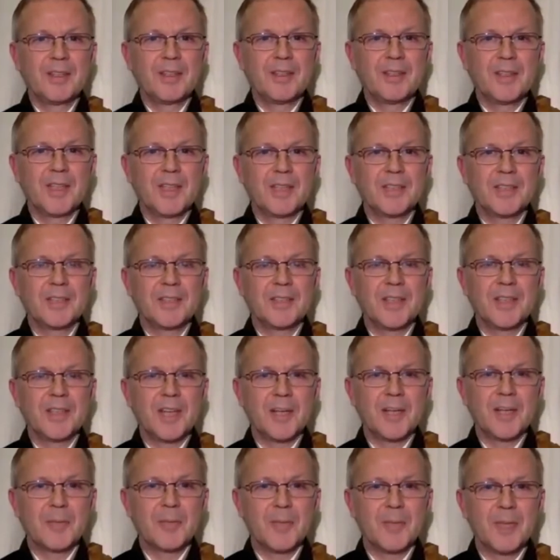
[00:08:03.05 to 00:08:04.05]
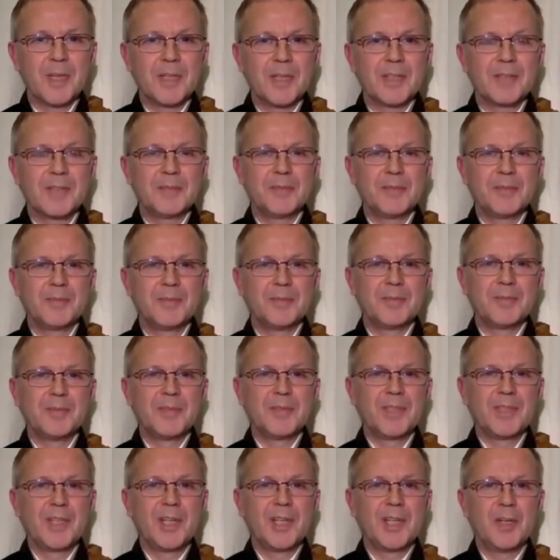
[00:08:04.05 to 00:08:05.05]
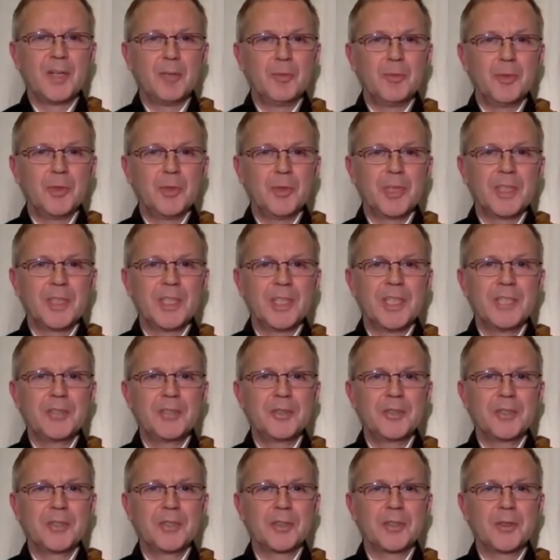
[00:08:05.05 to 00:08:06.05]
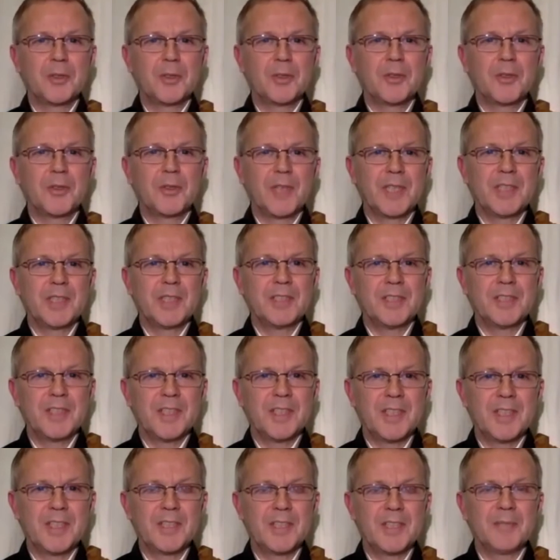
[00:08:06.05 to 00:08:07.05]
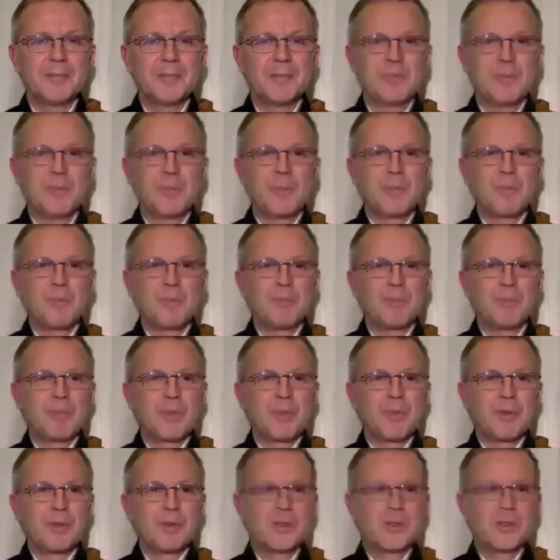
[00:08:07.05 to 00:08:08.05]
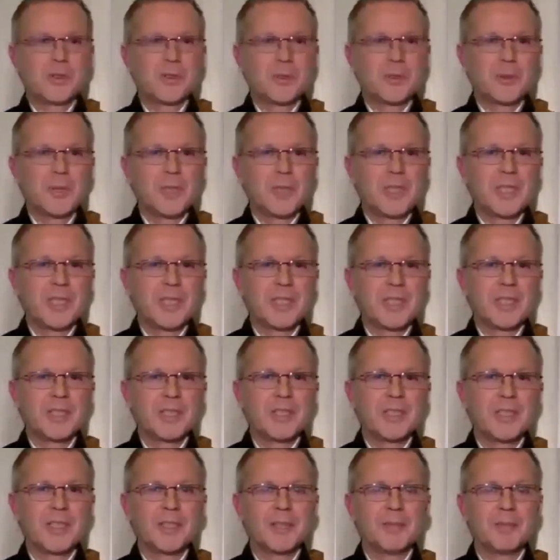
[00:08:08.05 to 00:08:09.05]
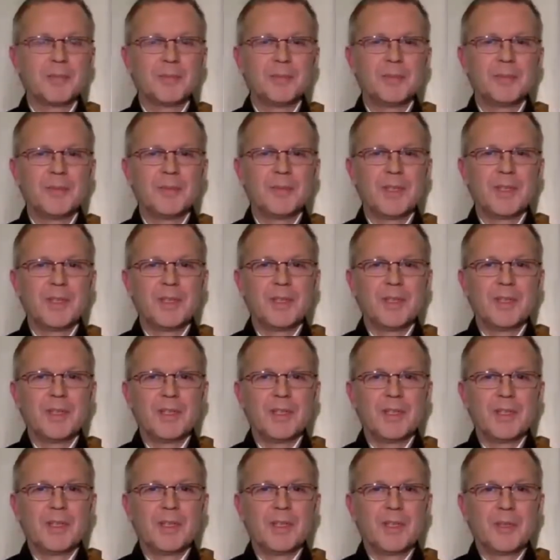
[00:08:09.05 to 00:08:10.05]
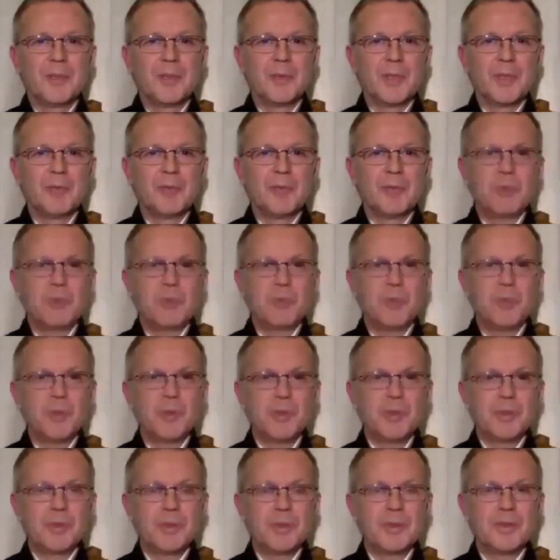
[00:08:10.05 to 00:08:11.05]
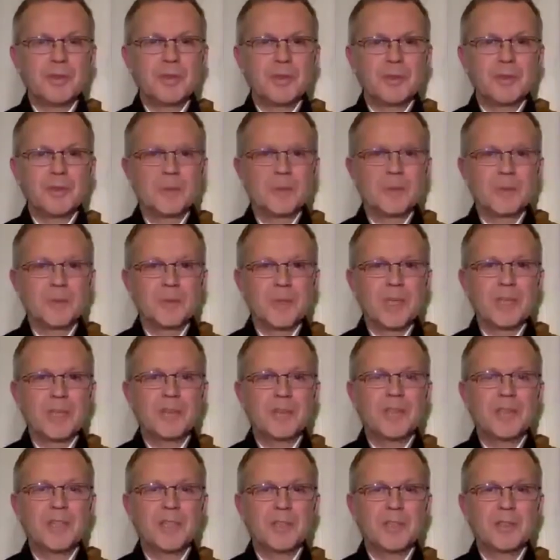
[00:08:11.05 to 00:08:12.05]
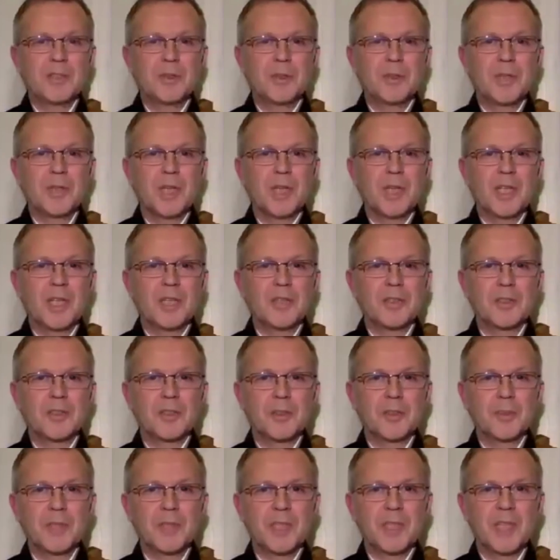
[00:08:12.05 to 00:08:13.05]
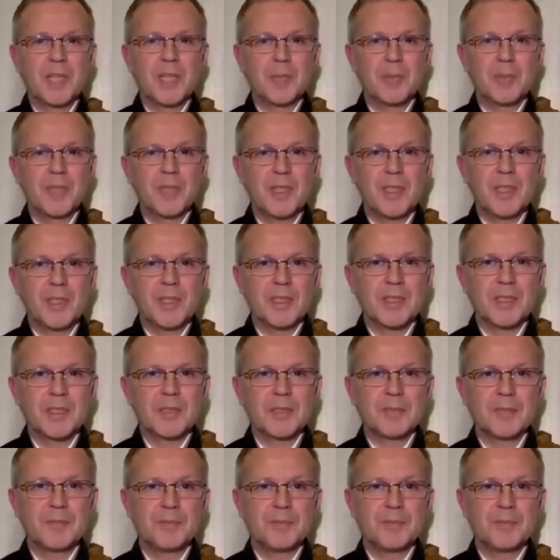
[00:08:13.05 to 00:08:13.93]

Like the Dharma of Buddha nature is already there. So we can, uh, when we put the right things together, something appears.